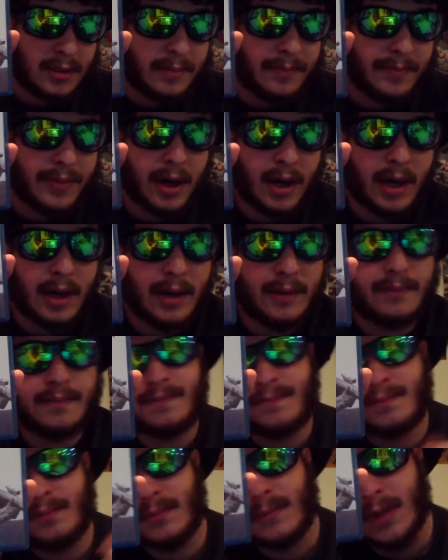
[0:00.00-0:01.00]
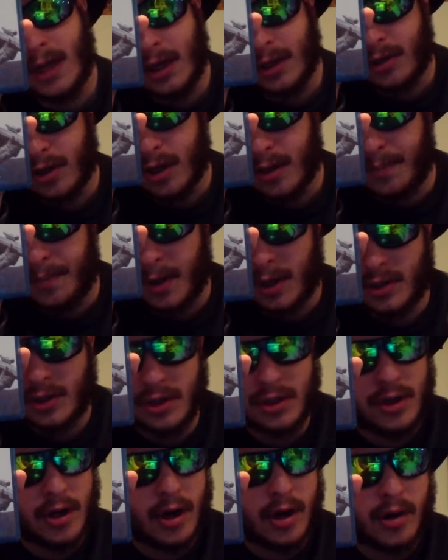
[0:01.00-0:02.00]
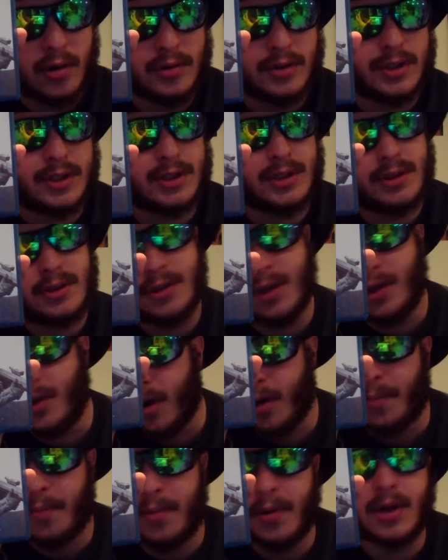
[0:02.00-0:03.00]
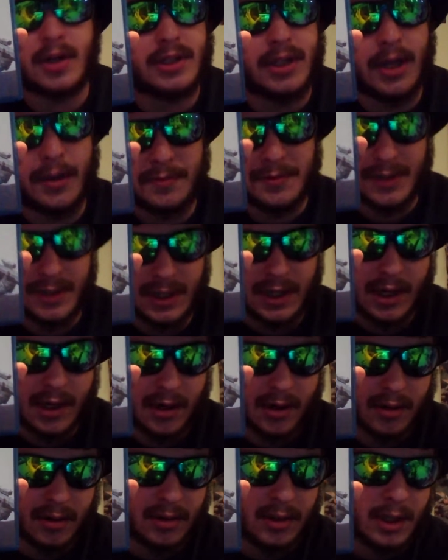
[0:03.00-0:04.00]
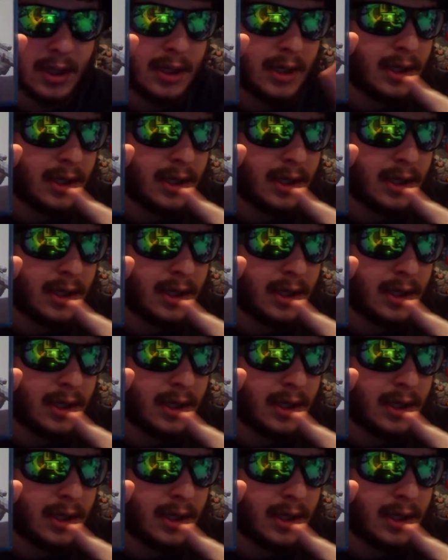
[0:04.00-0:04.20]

but I took a bunch of notes. The notebook is upstairs.